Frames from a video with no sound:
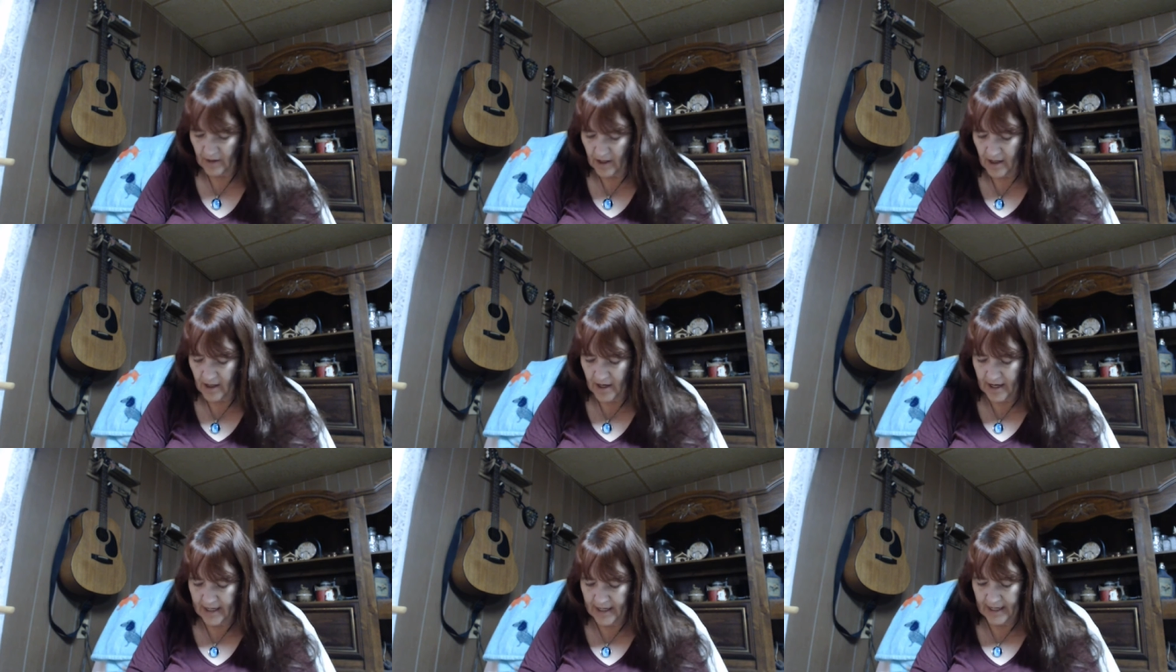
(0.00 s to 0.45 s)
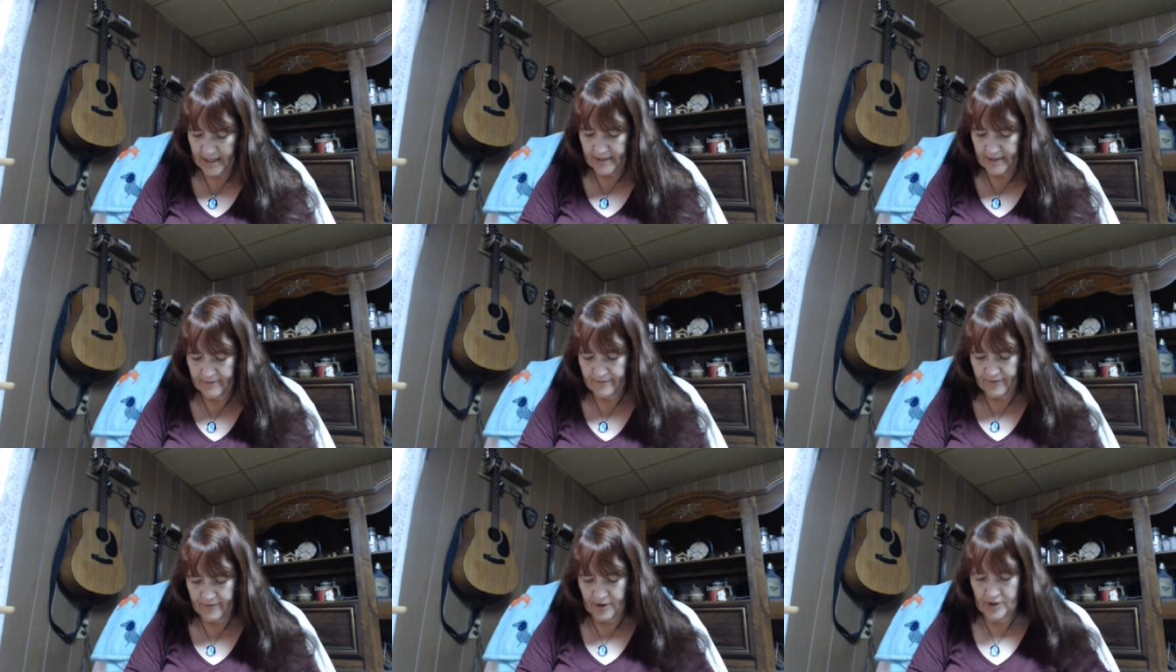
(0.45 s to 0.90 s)

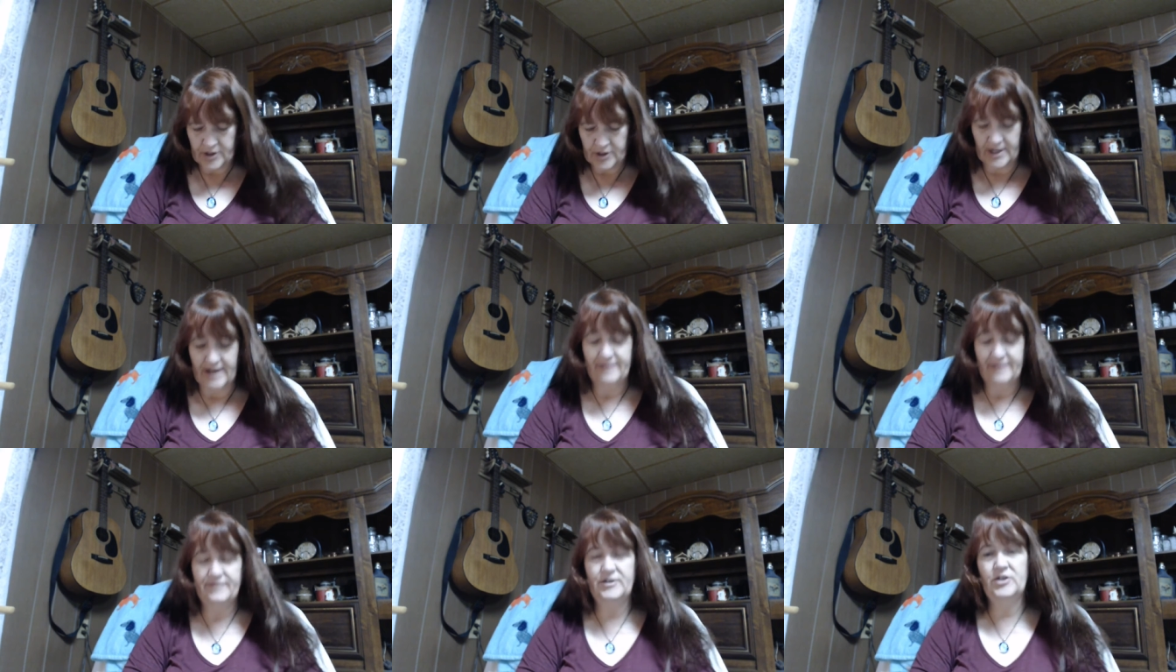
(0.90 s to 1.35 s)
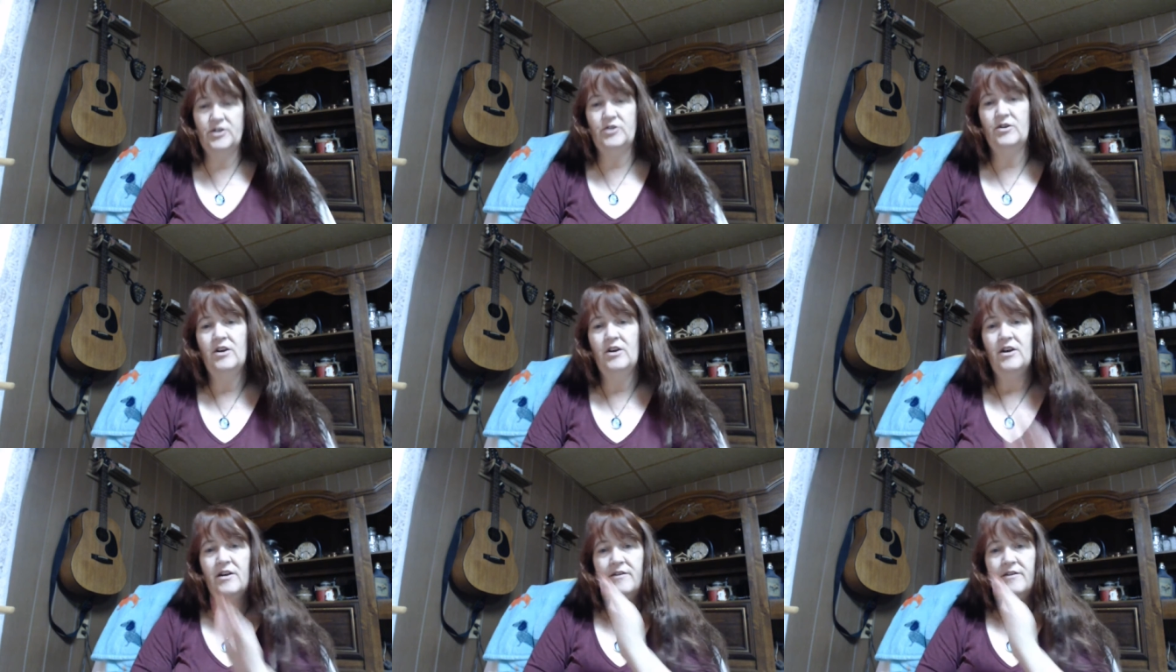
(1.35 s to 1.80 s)
And first, I have to
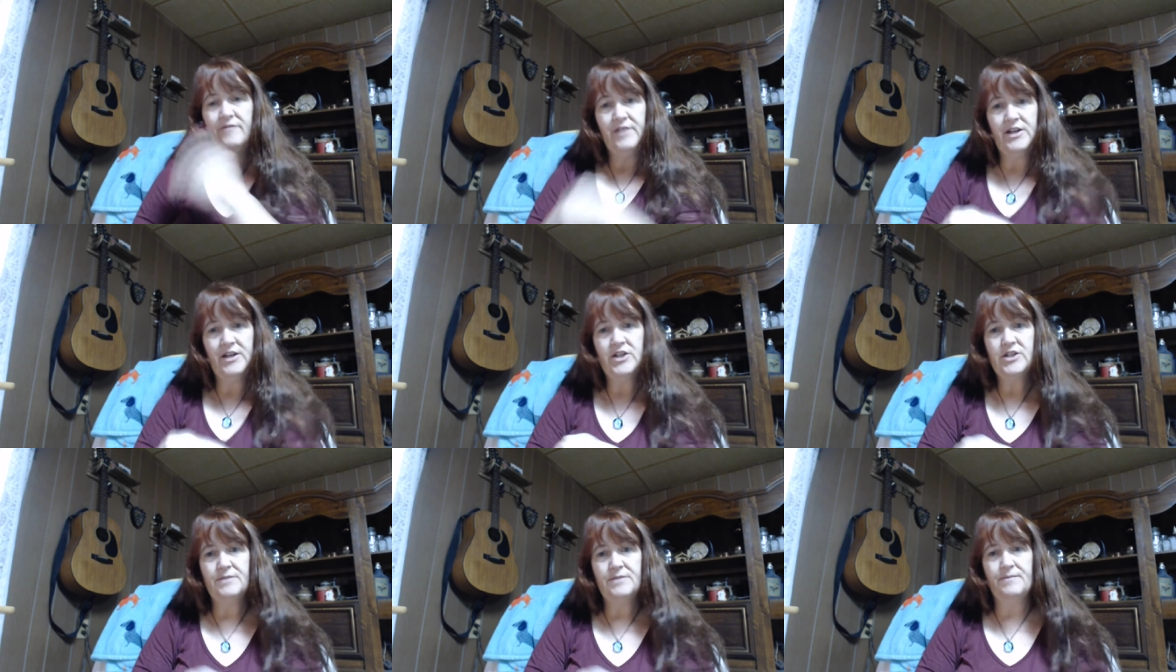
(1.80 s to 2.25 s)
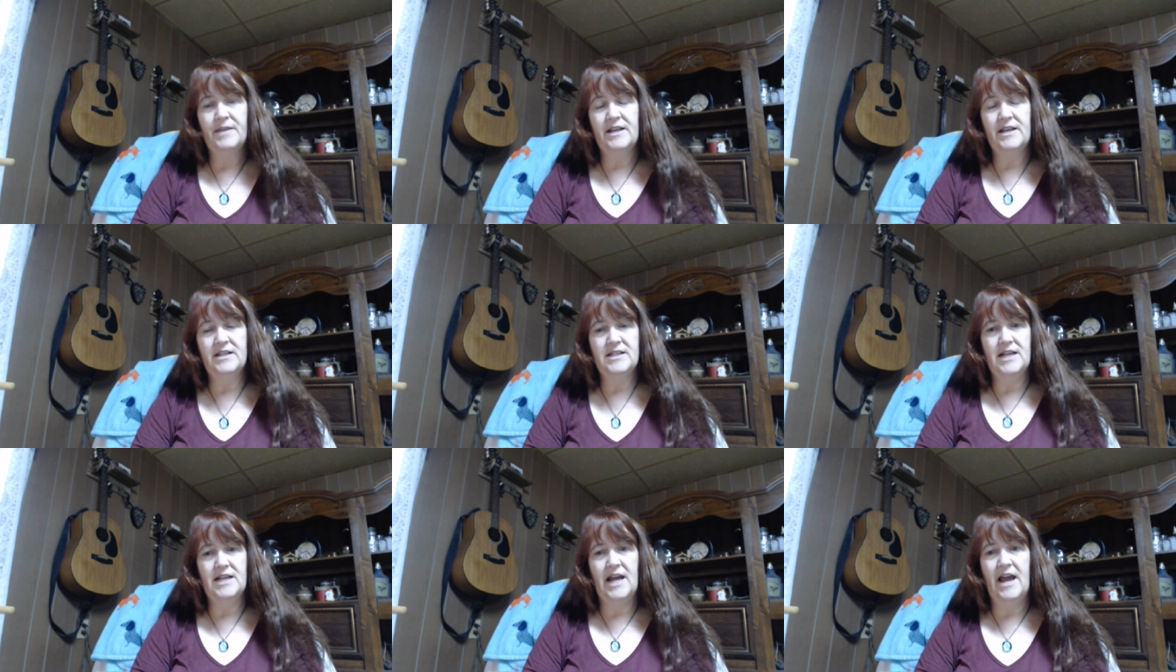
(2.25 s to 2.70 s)
finish some
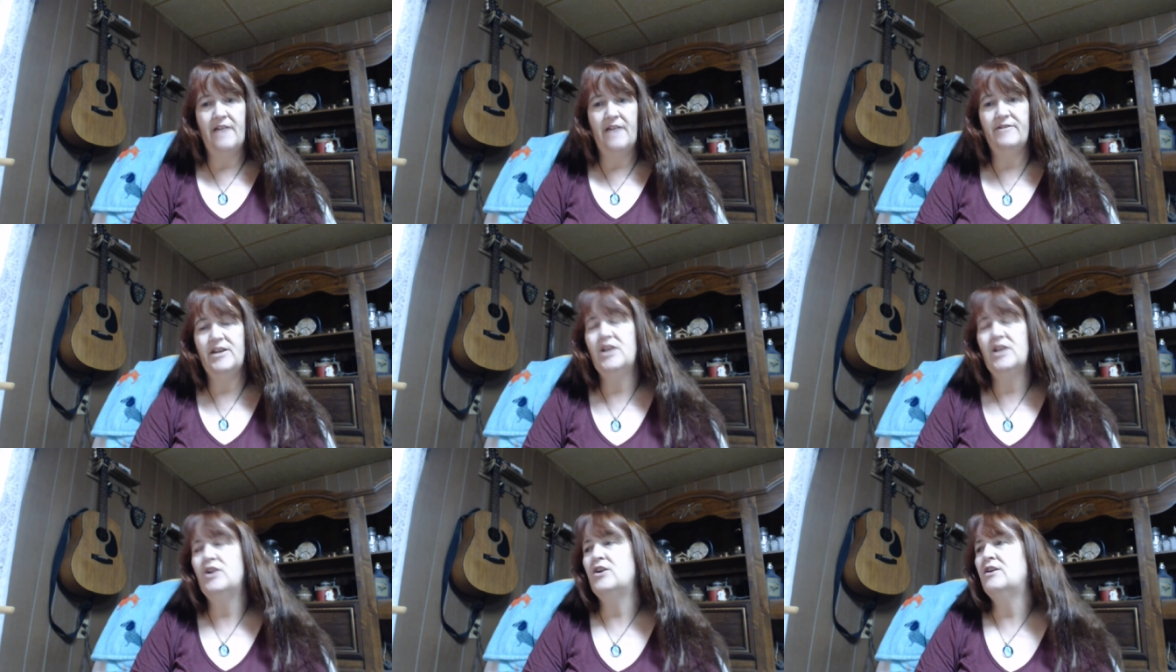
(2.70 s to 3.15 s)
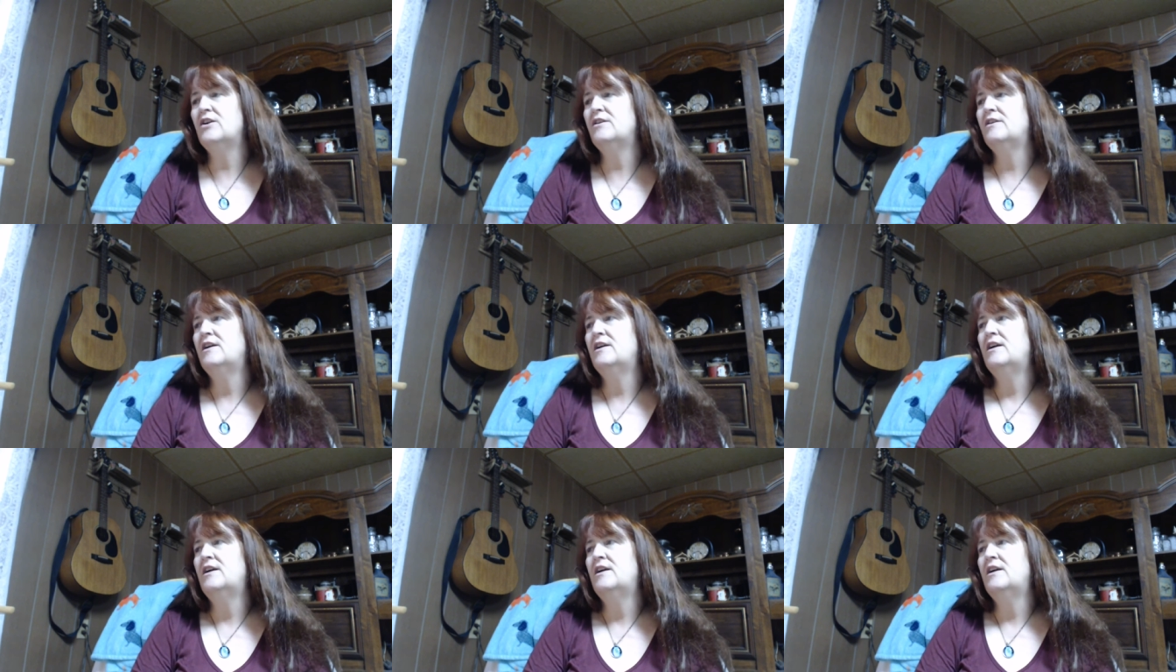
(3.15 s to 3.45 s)
things that I have here.